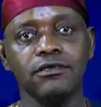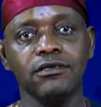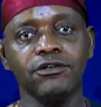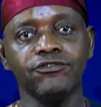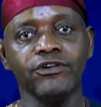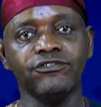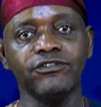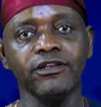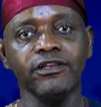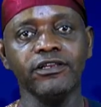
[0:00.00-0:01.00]

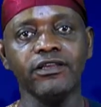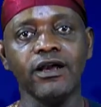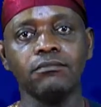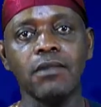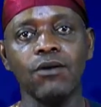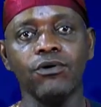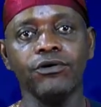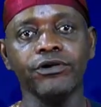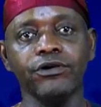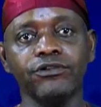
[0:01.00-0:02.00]
Interestingly, the Akpa
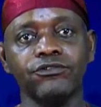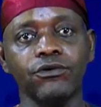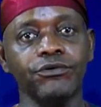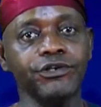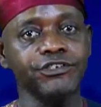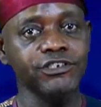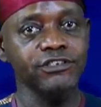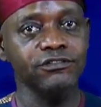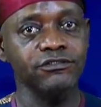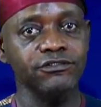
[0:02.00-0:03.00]
warriors'
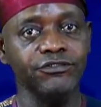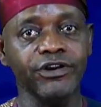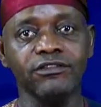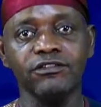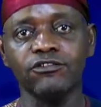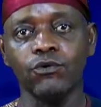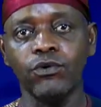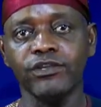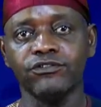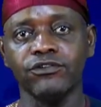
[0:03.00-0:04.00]
origin raises
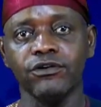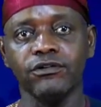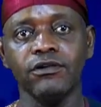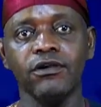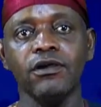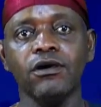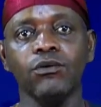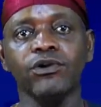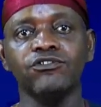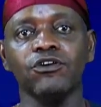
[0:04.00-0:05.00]
question,
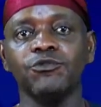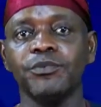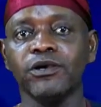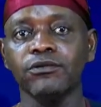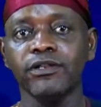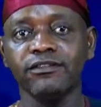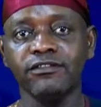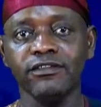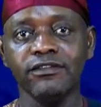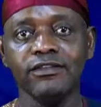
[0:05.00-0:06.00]
with some
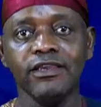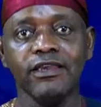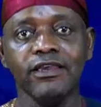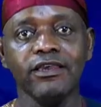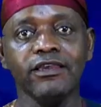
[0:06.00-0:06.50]
speculating in